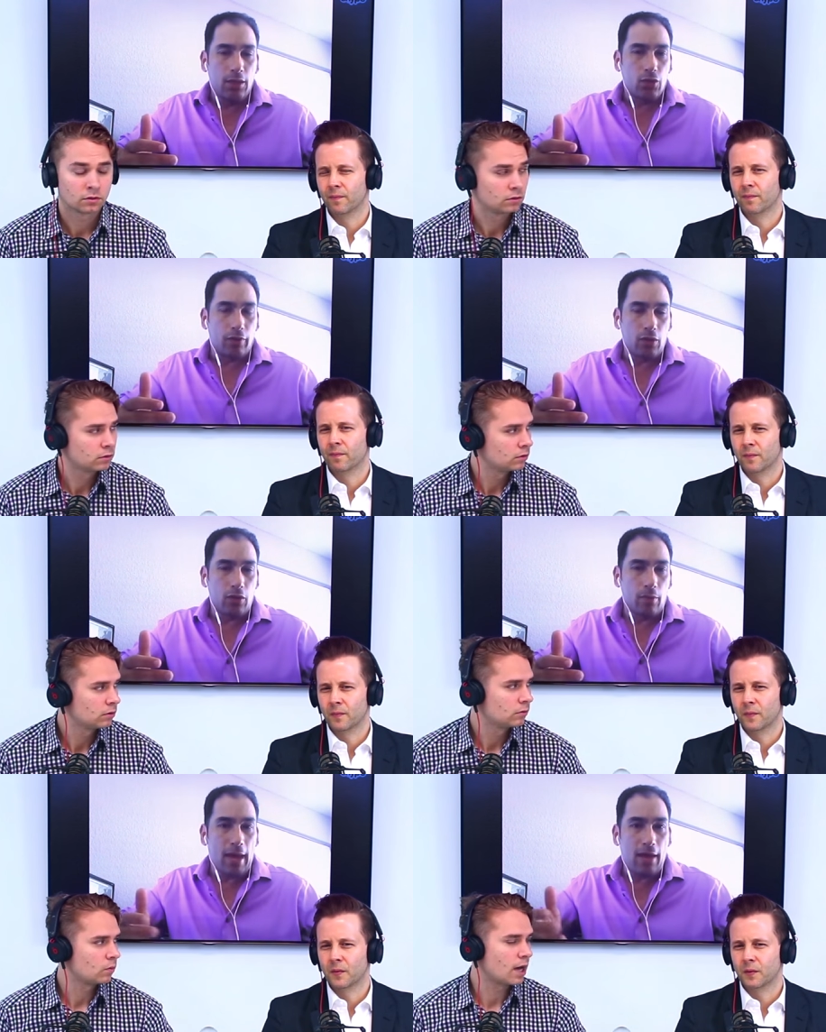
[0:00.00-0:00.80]
Speaker 1: So if you
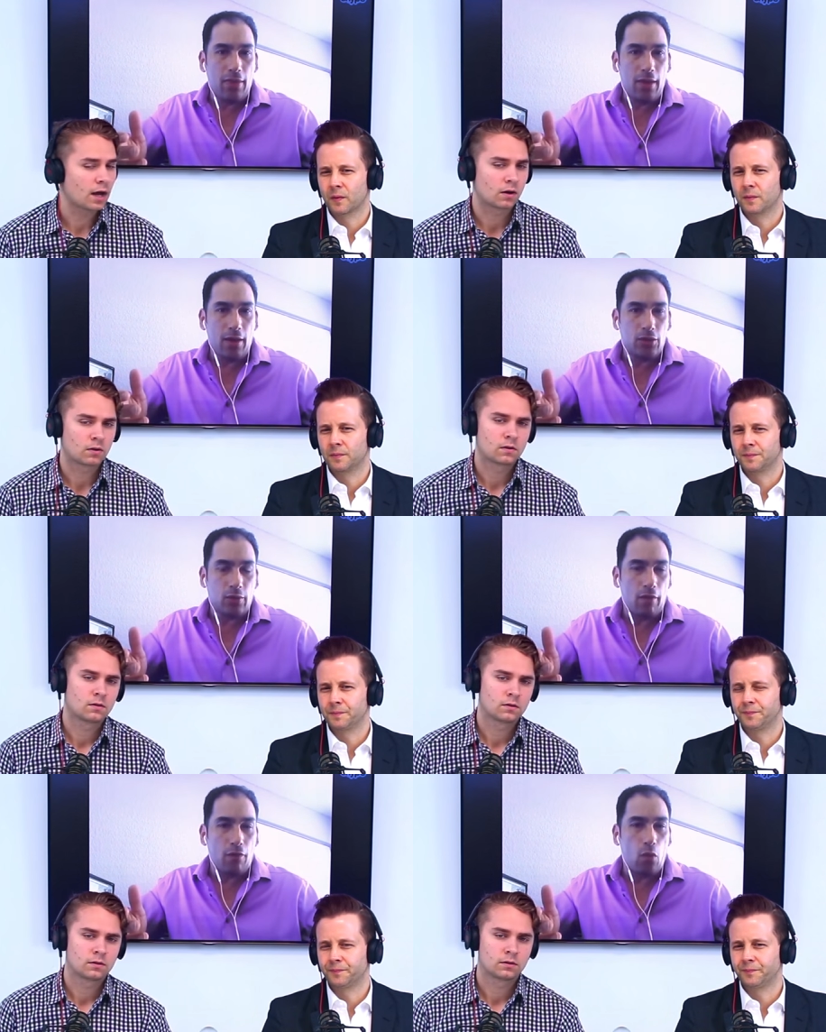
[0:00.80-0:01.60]
do the math wow. there, it's
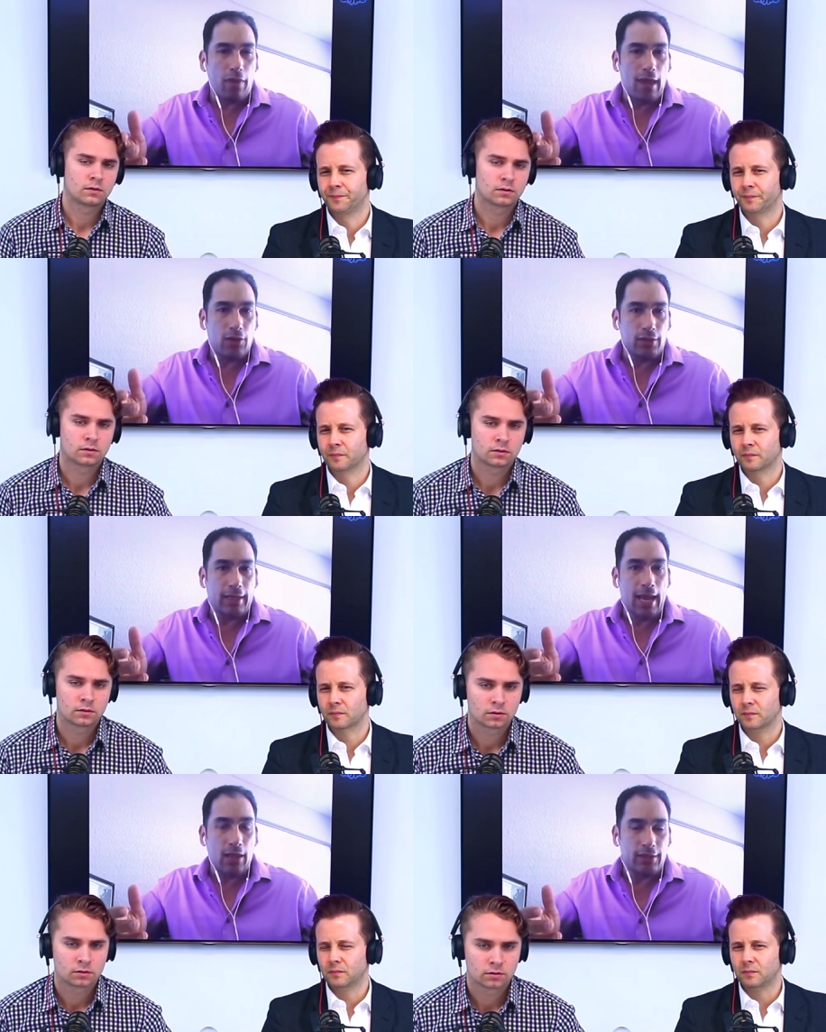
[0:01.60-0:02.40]
around four thousand
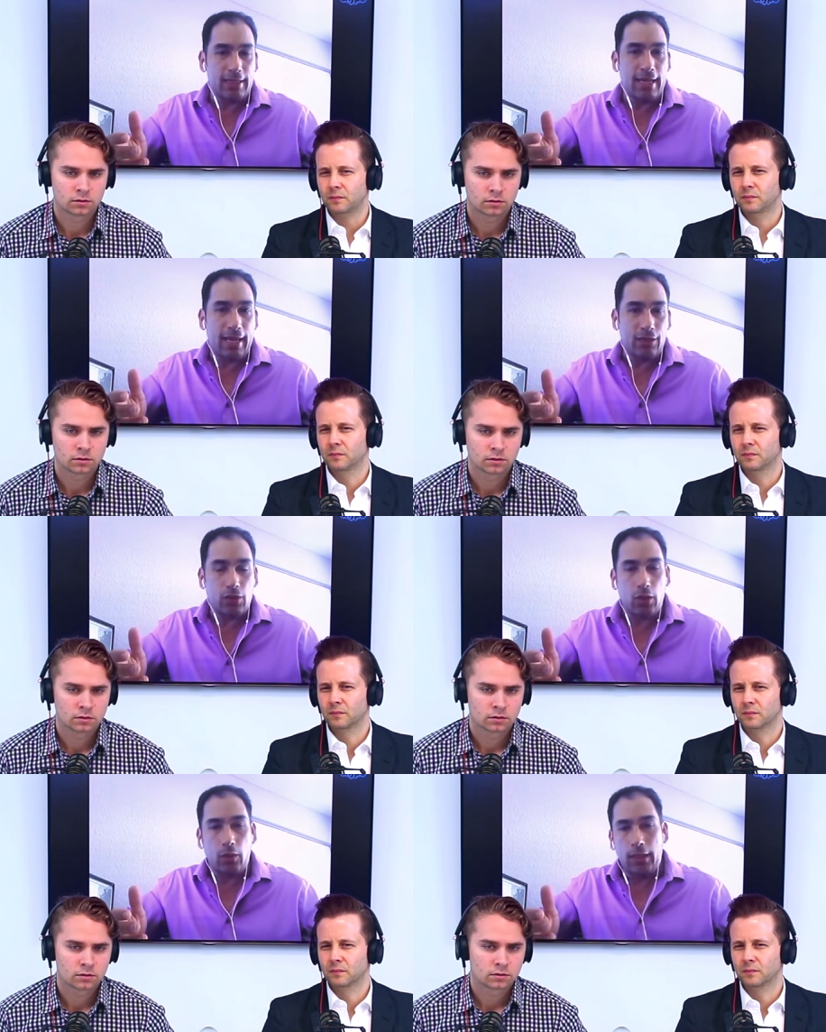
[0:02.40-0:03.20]
gallons a day.
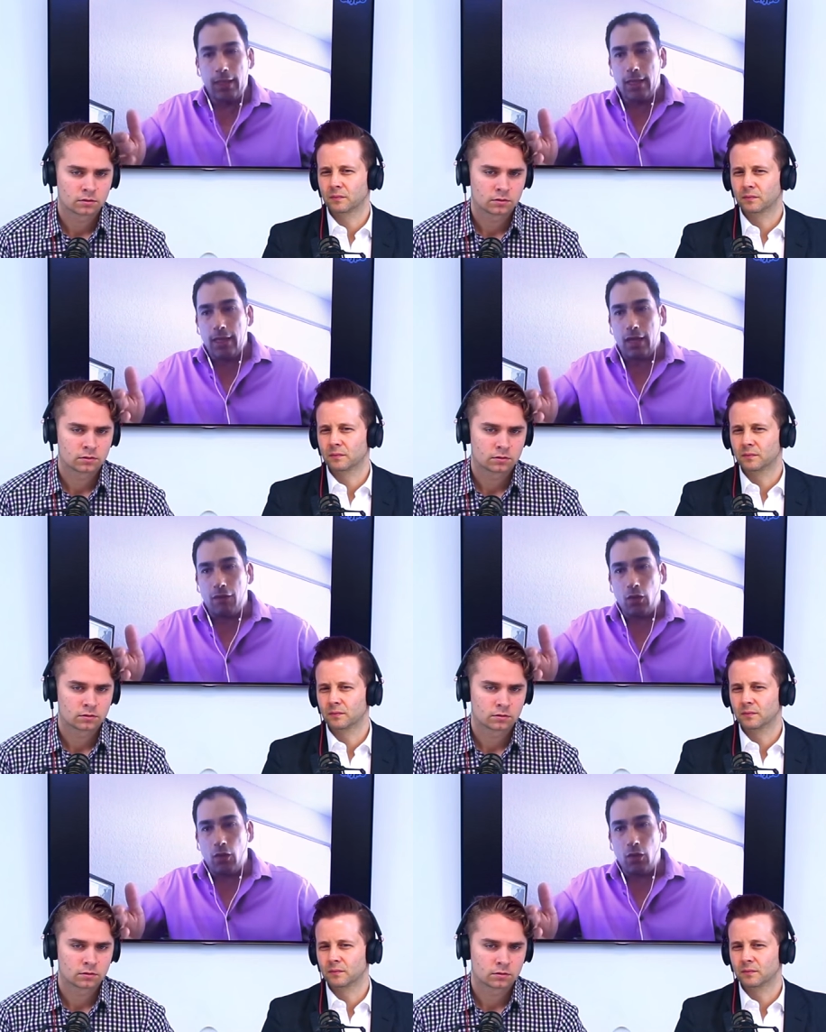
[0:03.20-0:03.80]
So if